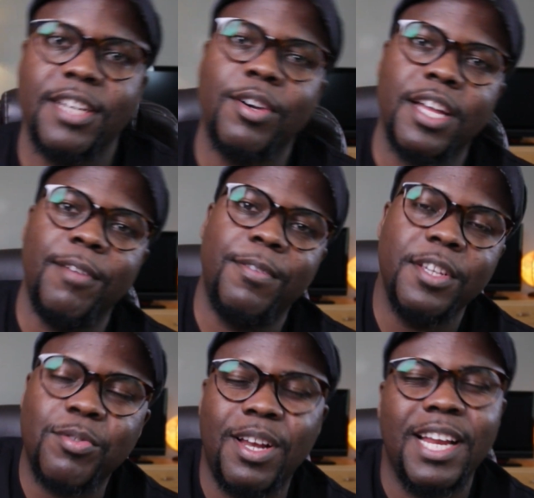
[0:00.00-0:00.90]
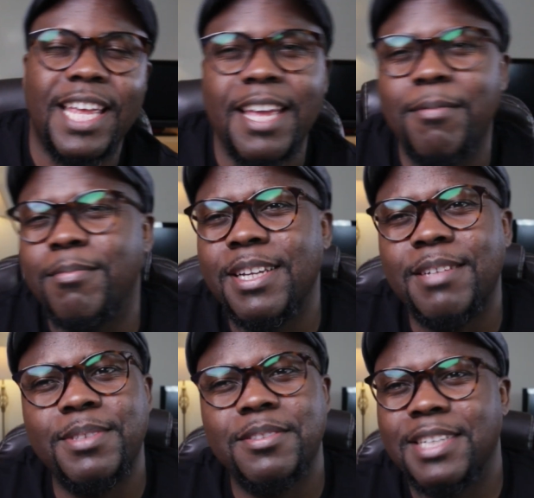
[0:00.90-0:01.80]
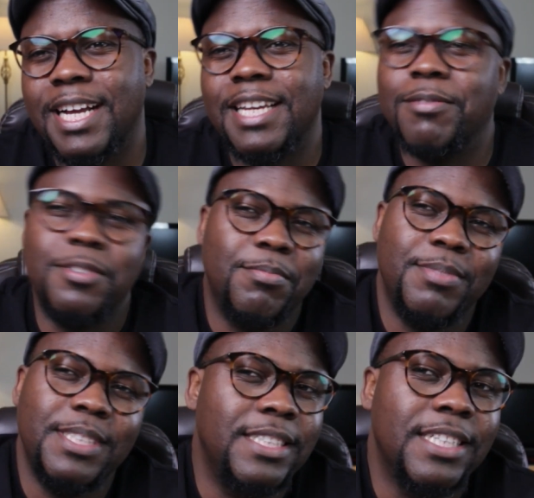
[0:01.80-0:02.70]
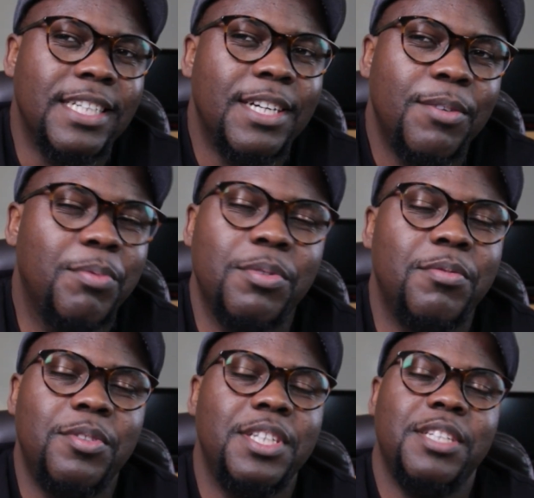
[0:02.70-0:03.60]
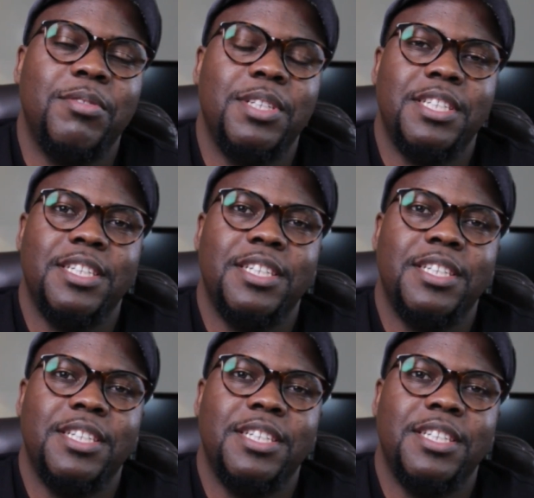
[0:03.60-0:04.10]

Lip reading: okay, if this one came, maybe Uganda we would really,